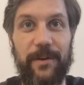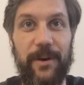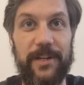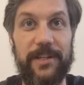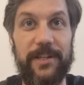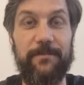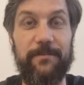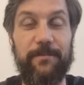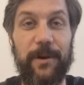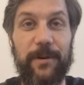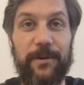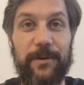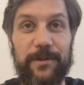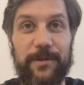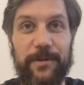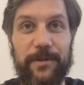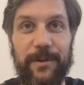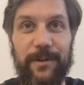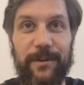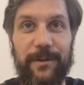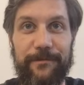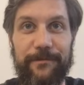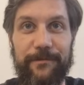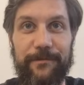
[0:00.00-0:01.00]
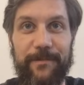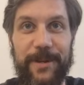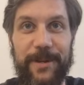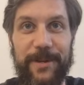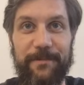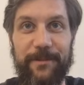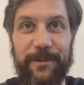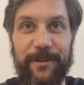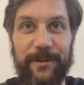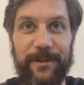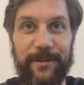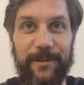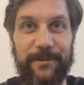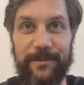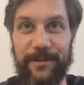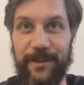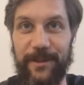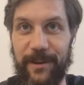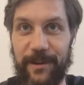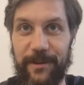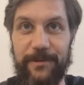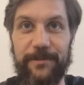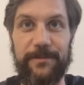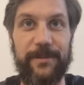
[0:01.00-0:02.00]
spoke to a lot of people,
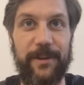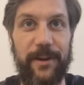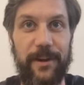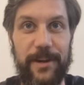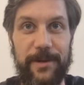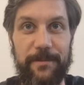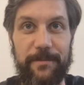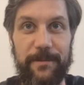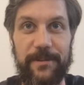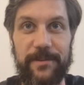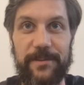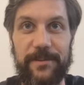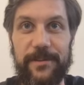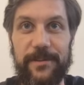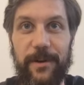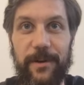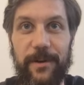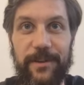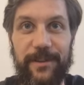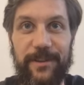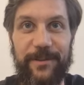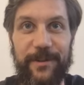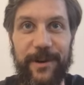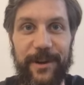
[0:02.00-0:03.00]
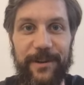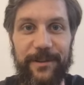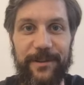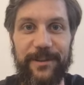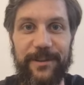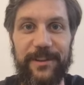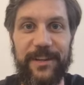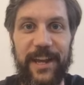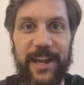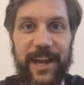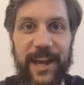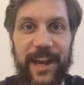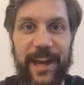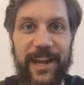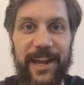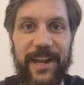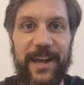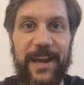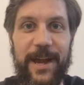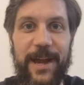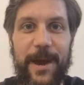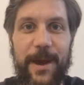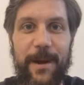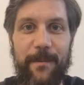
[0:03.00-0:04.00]
Skype and so on throughout the day.
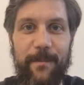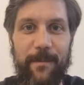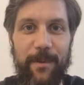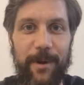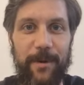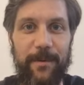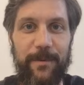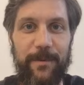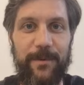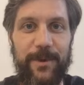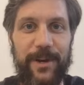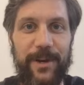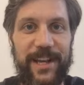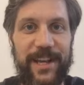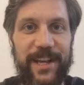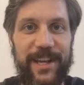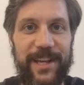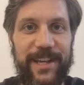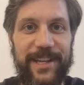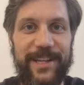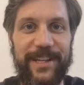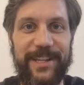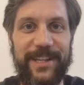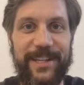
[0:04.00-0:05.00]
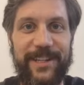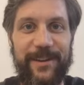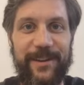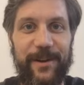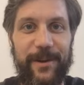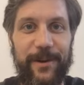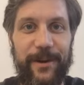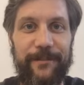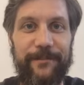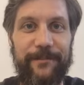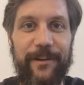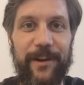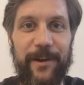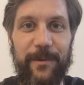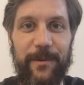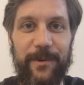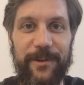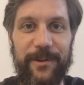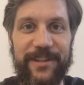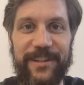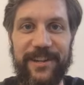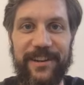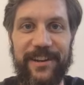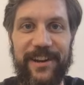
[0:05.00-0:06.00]
But really, if I
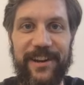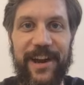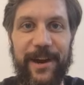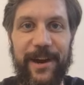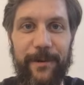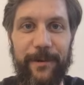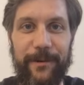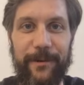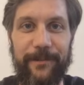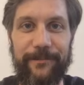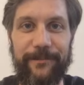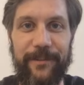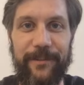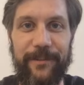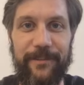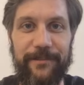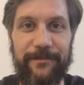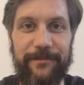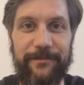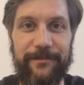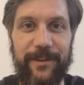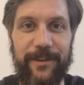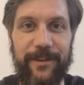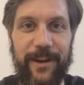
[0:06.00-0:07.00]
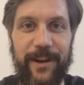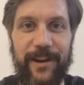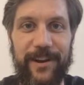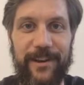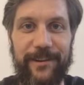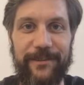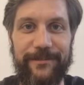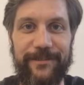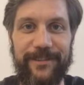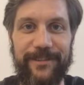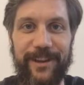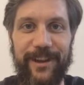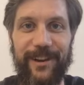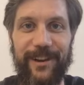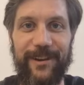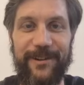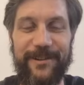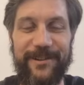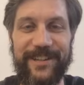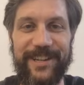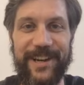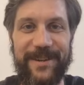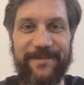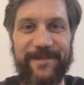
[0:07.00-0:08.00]
wanted an hour of kind of
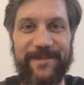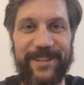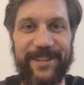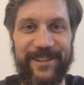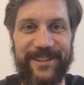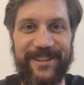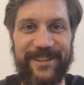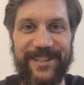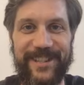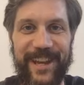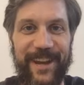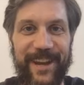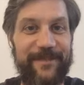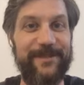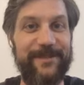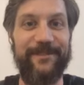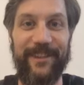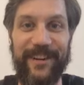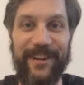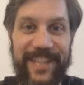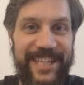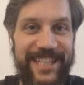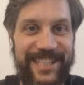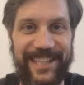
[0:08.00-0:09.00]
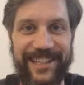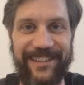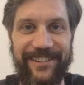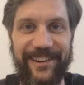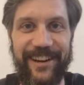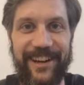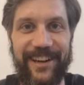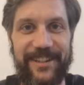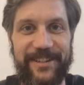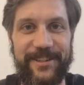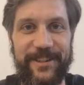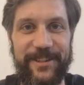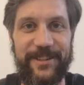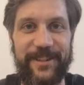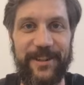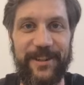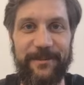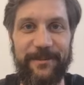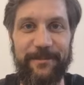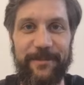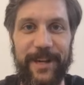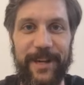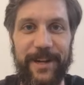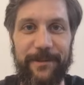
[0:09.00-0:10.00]
alone time, so to say, it was very easy, right? I just
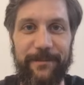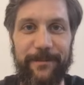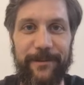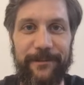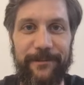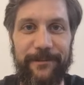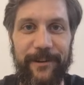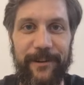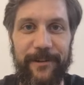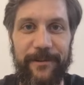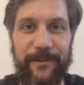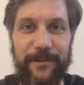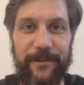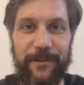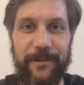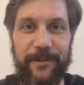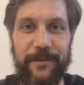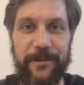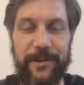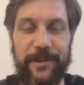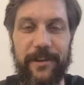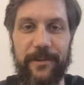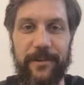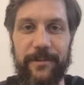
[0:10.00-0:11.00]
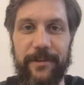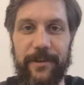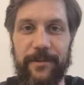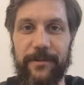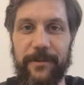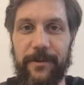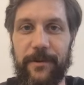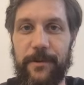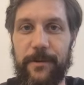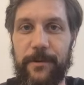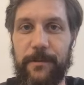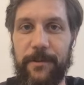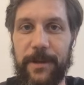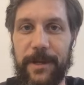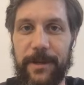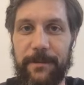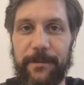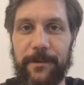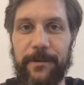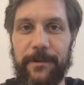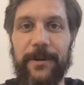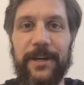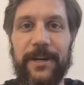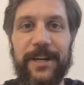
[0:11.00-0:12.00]
don't pick up the phone or, don't call
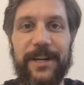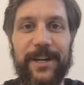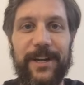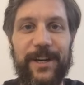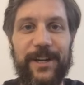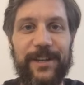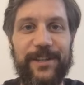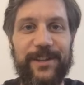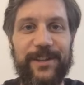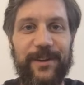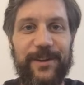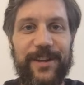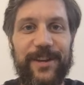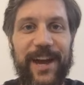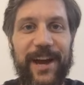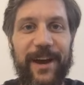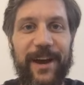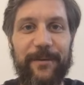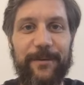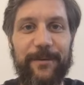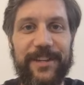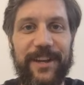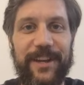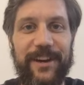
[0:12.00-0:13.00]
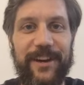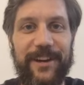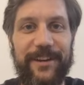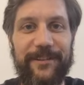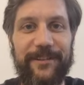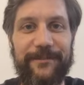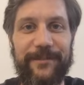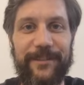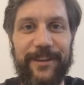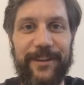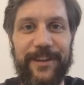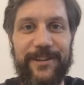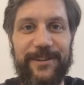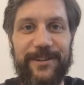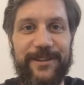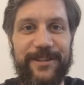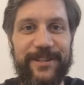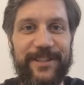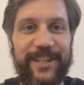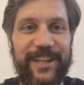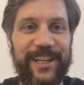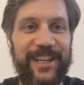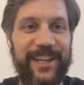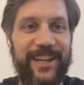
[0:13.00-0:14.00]
people. So yeah, it was kind of
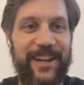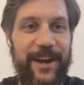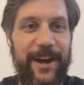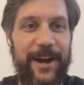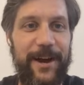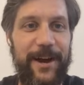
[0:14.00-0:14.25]
interesting.